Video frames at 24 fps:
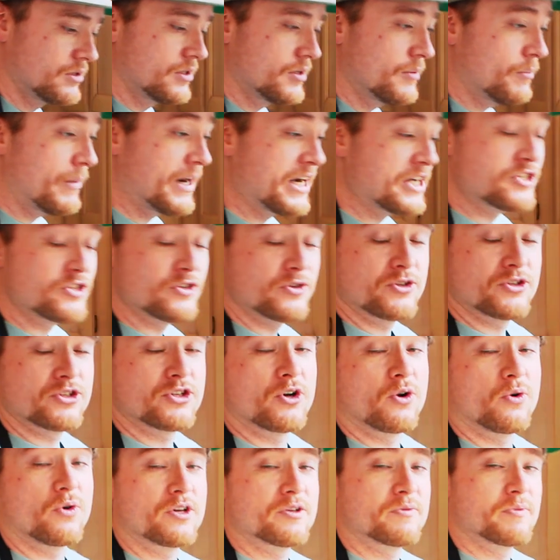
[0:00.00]
Mind you, you should
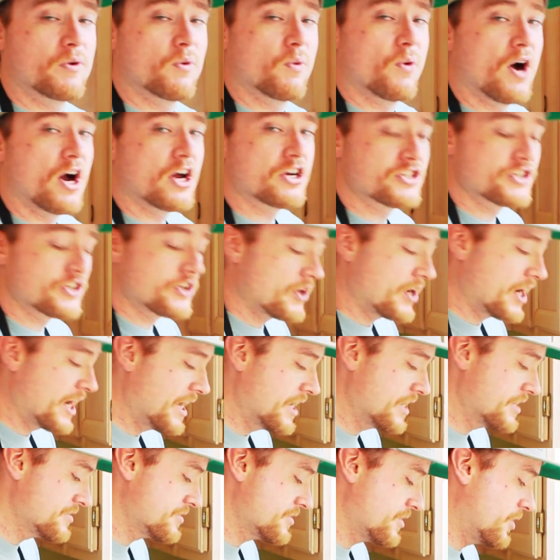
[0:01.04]
always be washing your
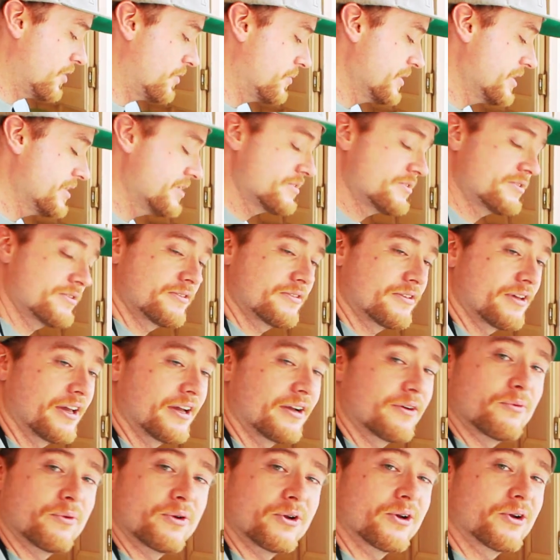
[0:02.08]
hands, always, like
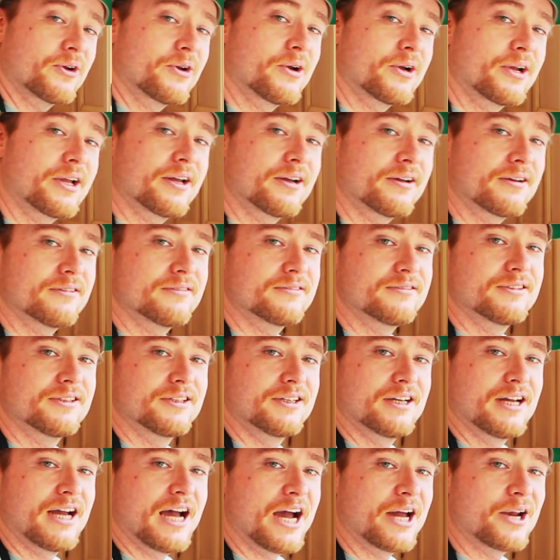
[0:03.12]
when you're cooking.
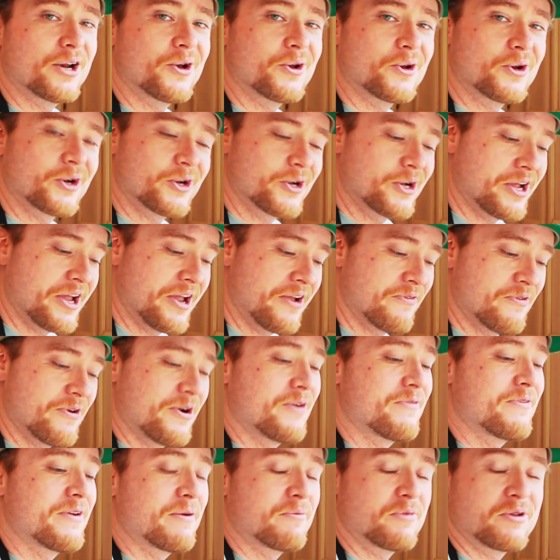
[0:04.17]
I know you're cooking for your
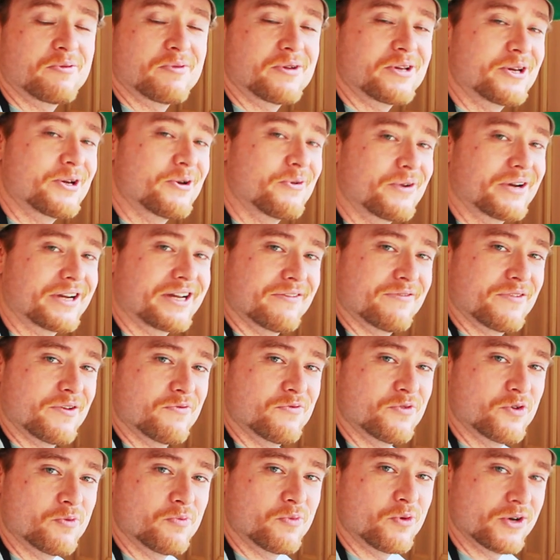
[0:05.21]
family, but you don't want to give them
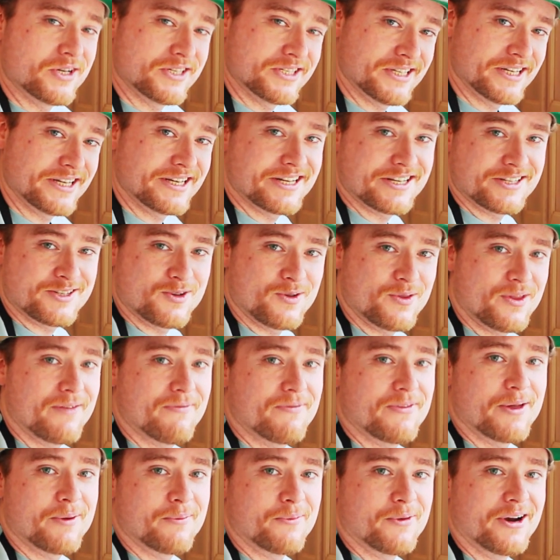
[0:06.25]
food poisoning because you love
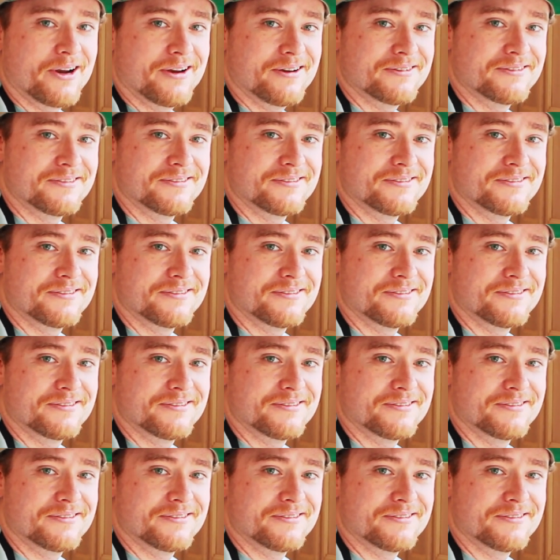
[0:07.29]
them, right?